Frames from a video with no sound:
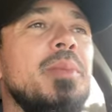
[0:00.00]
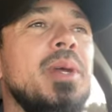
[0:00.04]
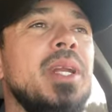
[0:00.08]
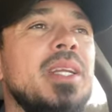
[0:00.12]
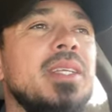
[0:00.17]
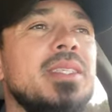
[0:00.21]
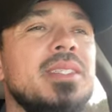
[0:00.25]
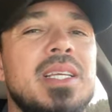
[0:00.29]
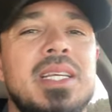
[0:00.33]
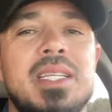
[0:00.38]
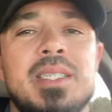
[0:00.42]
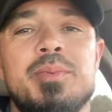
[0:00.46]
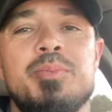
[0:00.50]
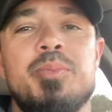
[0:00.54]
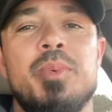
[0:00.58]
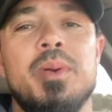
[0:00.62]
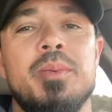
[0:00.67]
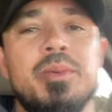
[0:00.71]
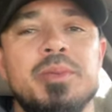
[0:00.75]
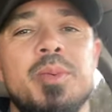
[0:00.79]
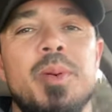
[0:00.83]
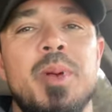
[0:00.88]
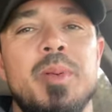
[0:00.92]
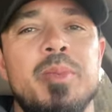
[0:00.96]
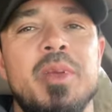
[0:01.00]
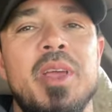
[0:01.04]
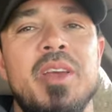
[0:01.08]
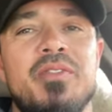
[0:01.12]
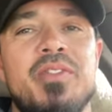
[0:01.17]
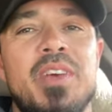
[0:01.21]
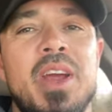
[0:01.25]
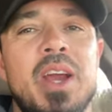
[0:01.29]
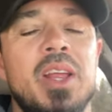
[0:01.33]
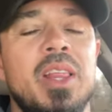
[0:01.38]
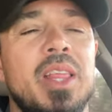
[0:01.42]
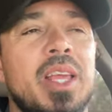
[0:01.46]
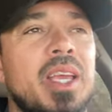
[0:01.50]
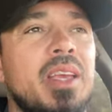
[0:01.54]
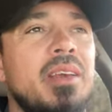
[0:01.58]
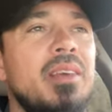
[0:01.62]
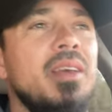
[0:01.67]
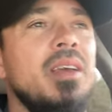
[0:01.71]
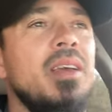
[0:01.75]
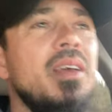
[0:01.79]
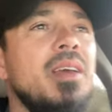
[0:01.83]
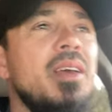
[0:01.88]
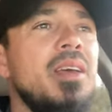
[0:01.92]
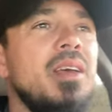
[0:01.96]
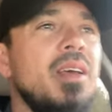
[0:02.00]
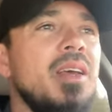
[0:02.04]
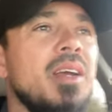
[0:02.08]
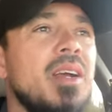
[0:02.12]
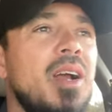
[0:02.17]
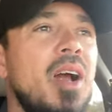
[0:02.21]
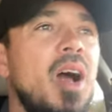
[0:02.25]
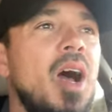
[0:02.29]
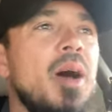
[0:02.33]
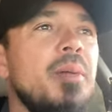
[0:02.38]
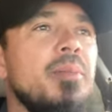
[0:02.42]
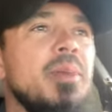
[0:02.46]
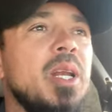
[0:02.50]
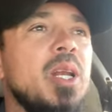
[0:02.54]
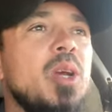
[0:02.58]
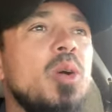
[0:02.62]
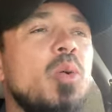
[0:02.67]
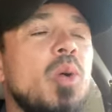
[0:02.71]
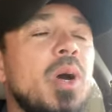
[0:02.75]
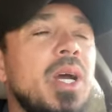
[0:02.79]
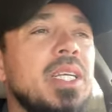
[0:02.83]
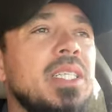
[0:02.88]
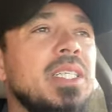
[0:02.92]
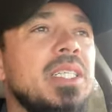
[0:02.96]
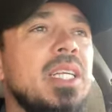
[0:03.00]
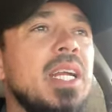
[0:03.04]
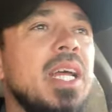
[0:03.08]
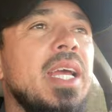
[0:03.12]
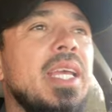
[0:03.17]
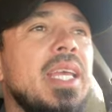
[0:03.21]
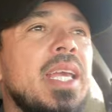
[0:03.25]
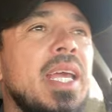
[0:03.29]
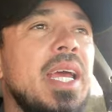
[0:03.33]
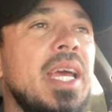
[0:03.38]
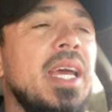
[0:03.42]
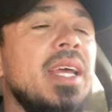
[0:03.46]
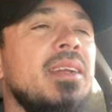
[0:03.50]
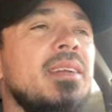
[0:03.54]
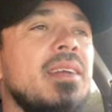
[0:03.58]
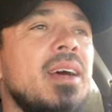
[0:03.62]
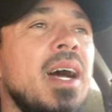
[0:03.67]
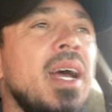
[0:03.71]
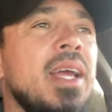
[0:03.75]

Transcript: And it's, it's probably a fairly common question I get.